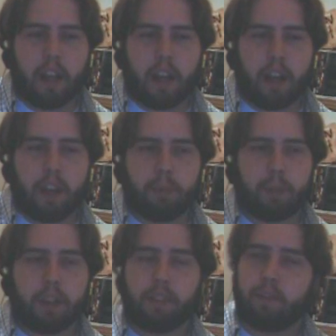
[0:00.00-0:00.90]
Uh,
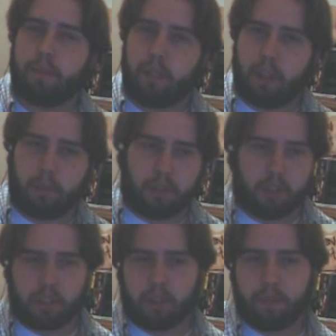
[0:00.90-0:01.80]
but it was
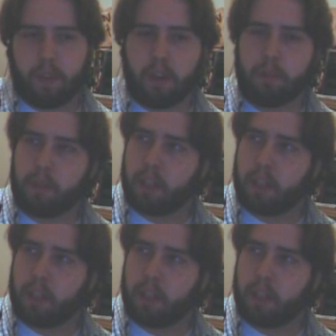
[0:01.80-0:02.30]
just confirmed